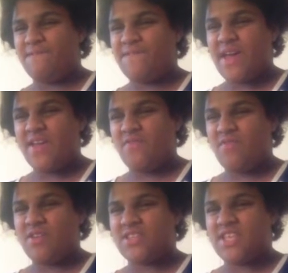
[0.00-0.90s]

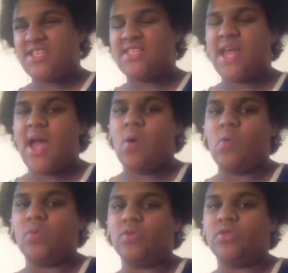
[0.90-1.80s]
Favourite
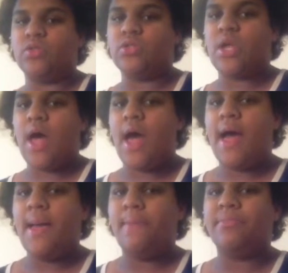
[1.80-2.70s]
sound?
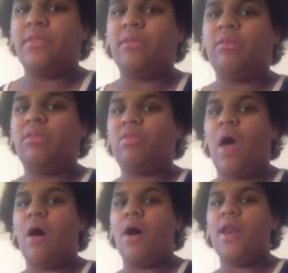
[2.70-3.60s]
I
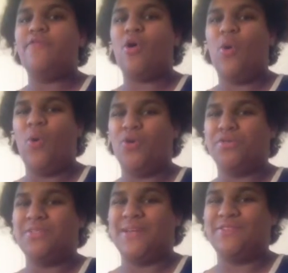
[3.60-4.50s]
love the
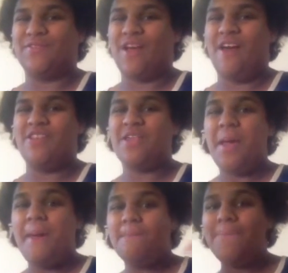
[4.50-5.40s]
horn sounds of cars.
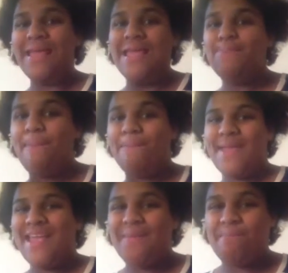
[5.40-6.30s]
Beep,
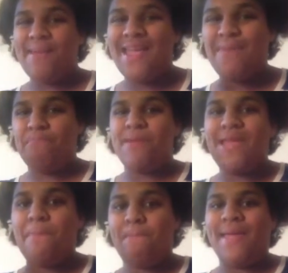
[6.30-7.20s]
beep, beep,
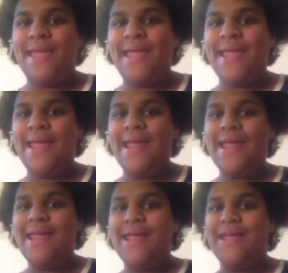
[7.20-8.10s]
beep, beep.
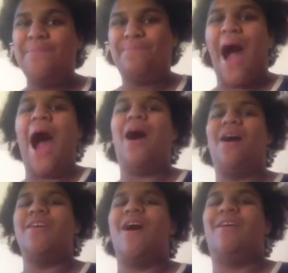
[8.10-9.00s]

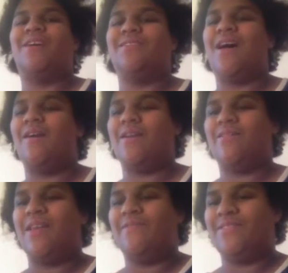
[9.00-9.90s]
I
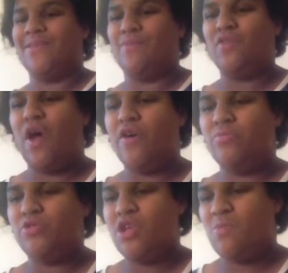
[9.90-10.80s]
love the sound.
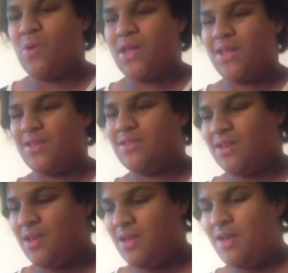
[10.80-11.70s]
I'm so weird.
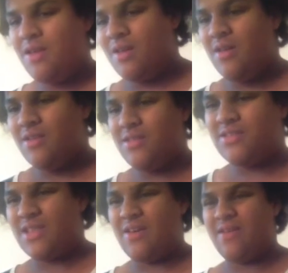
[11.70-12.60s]

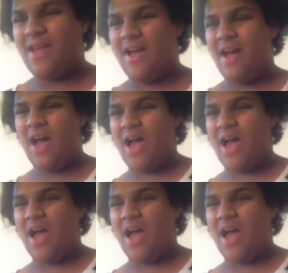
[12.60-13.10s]
So yeah.